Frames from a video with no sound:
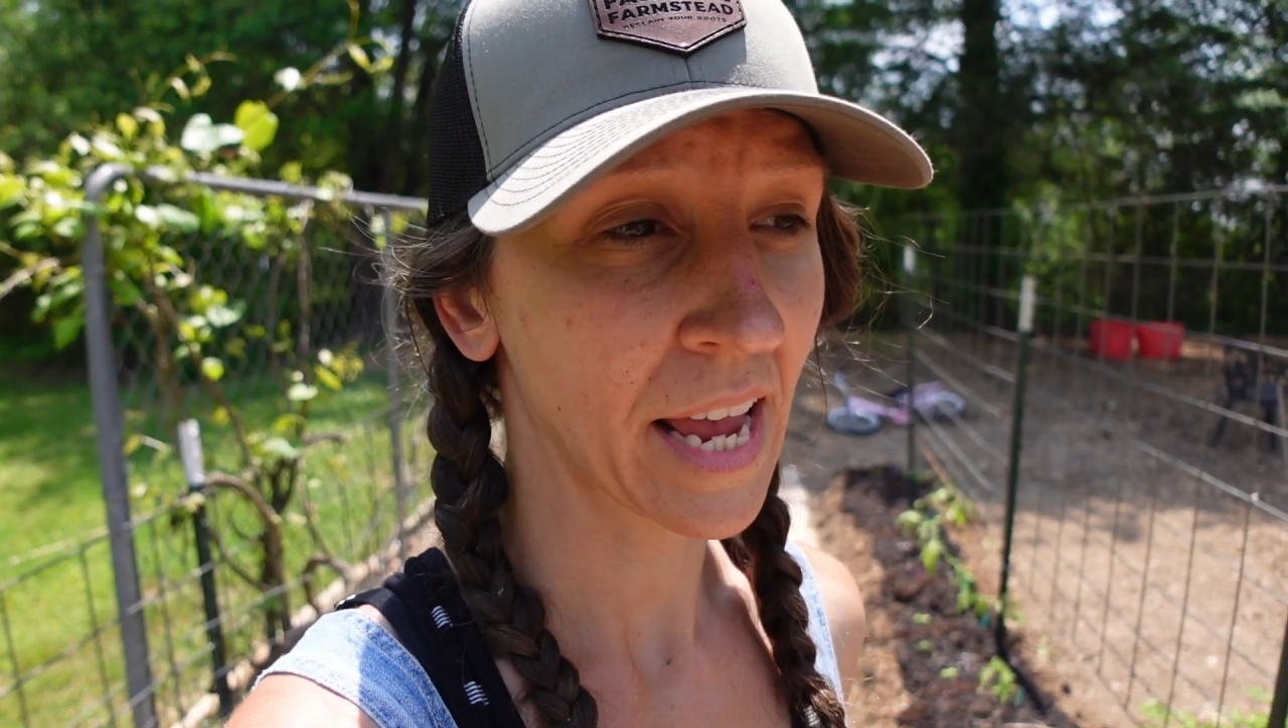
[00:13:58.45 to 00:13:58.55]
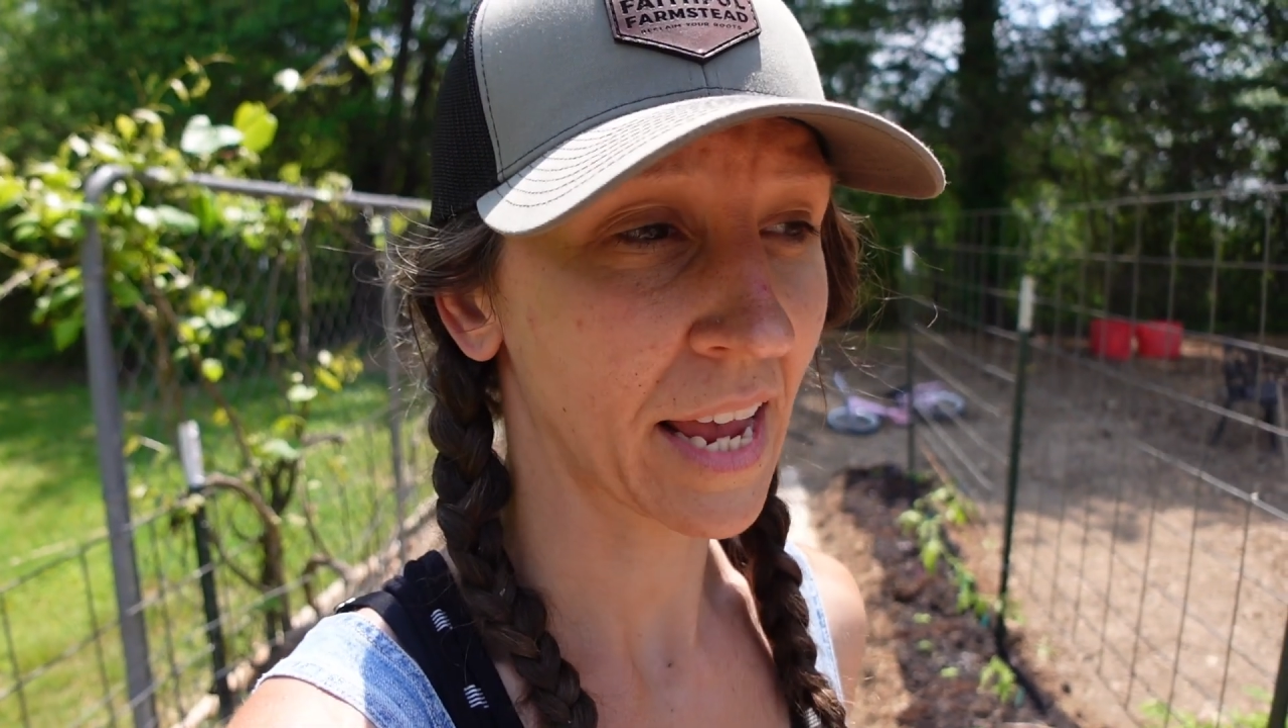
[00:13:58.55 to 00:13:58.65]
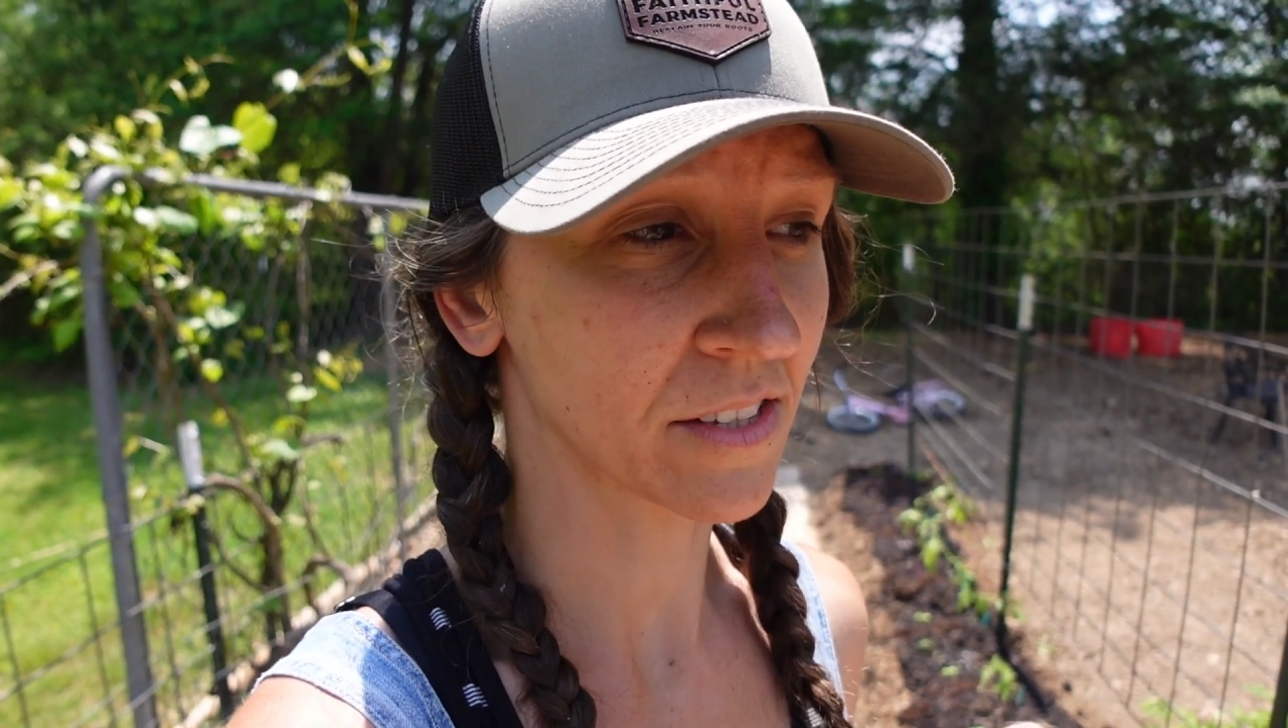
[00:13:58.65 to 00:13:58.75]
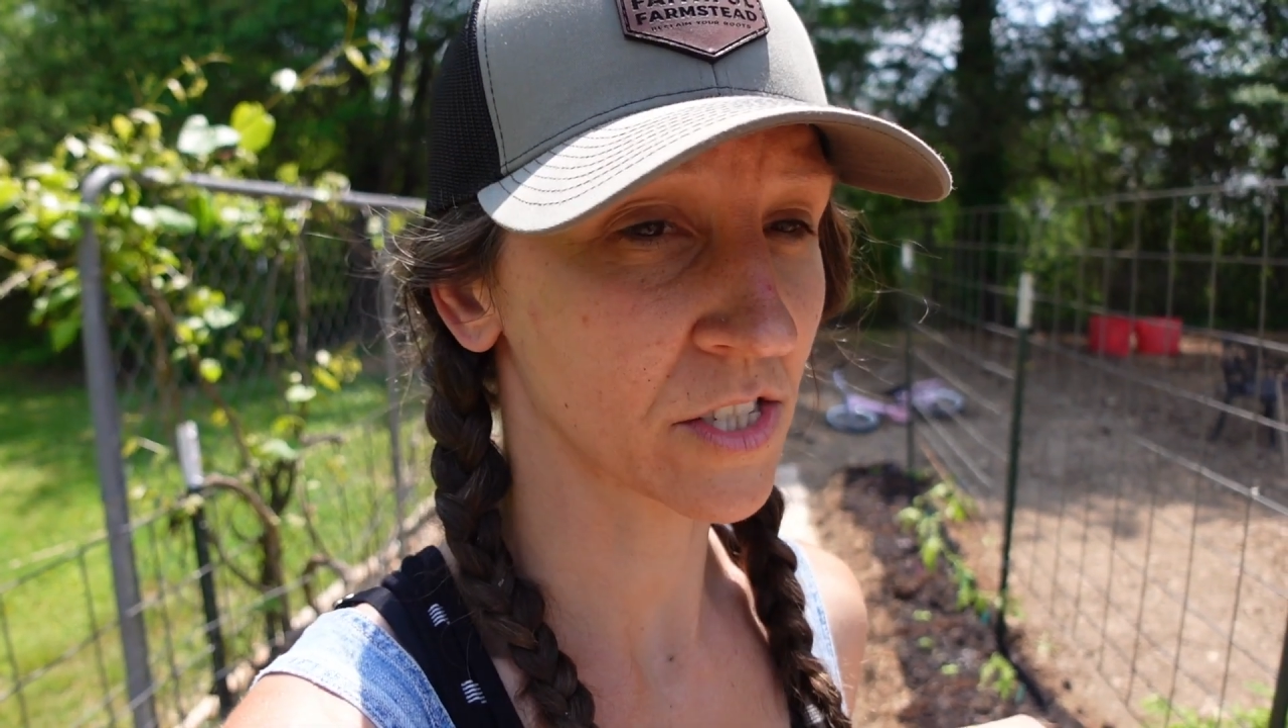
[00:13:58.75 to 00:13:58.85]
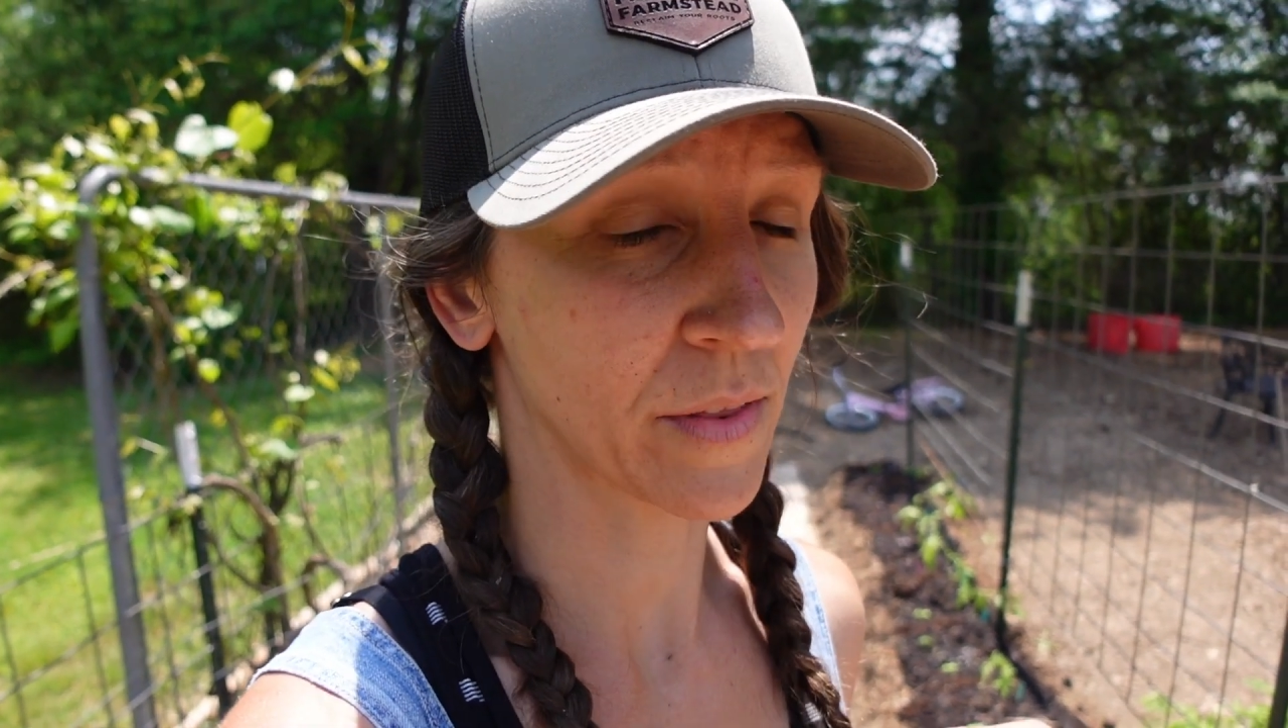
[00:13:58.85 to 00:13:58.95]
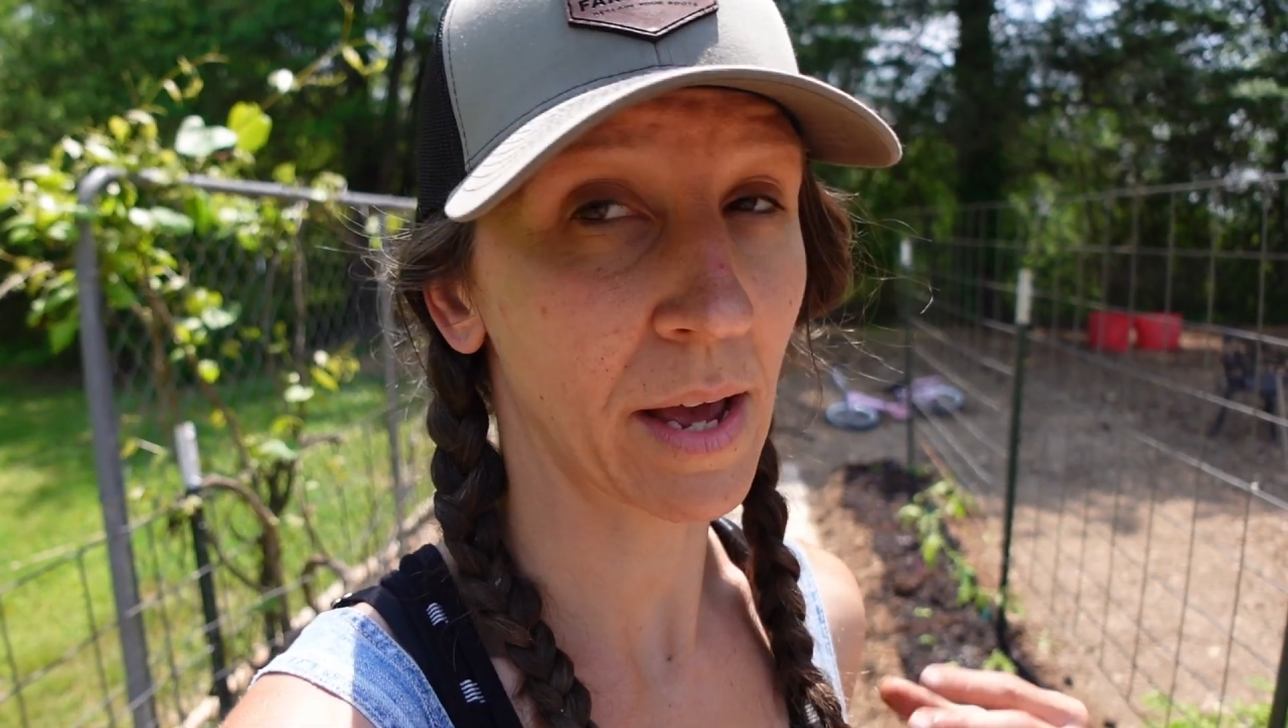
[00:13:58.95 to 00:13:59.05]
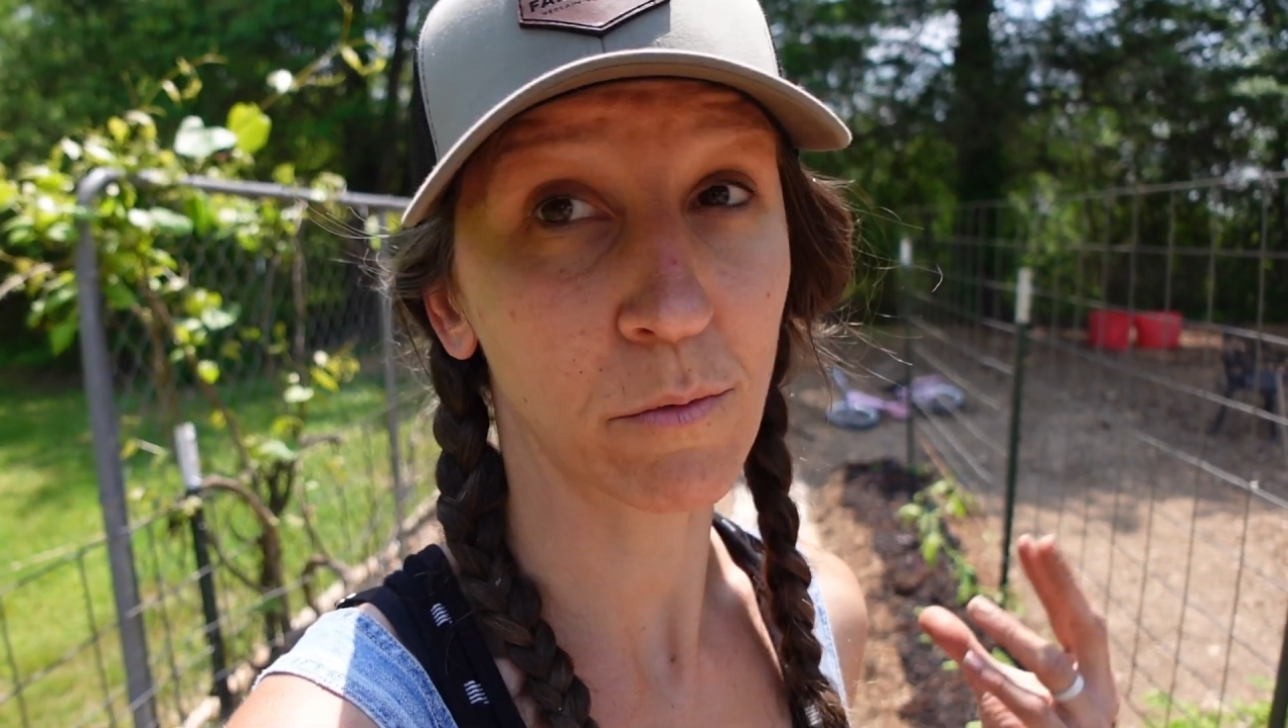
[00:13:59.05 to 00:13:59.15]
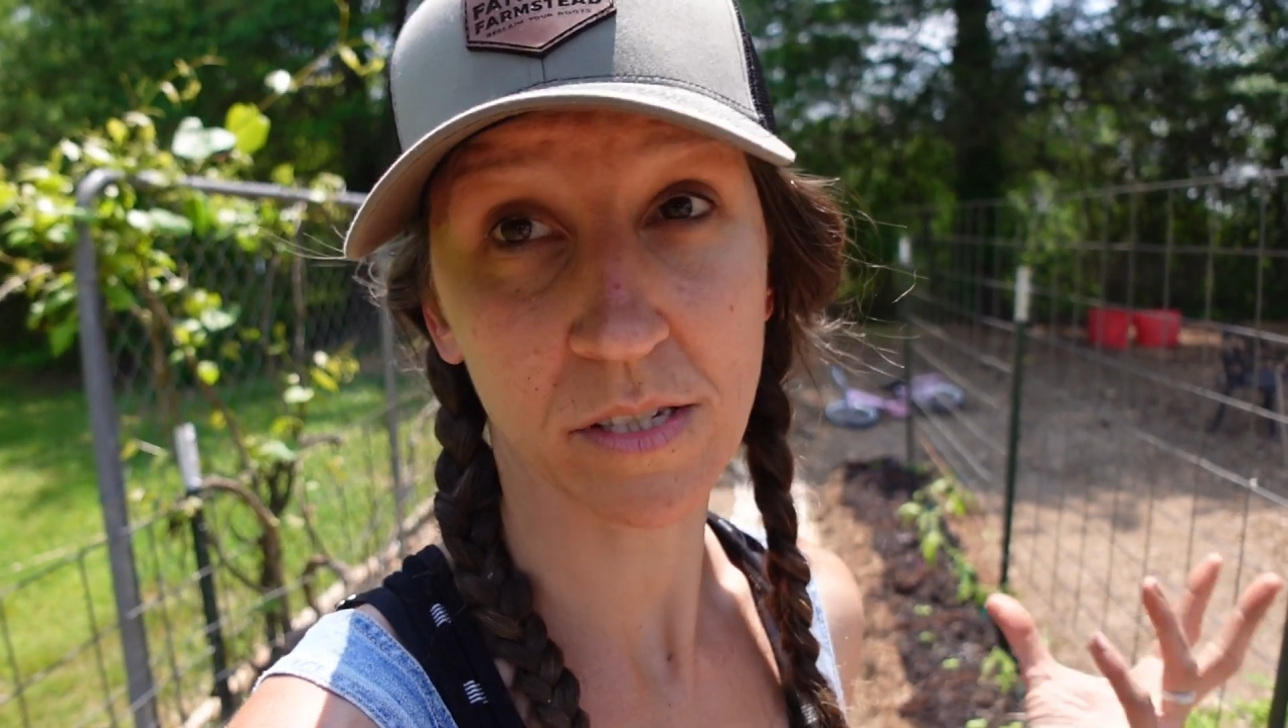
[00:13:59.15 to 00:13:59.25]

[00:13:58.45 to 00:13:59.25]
and so that will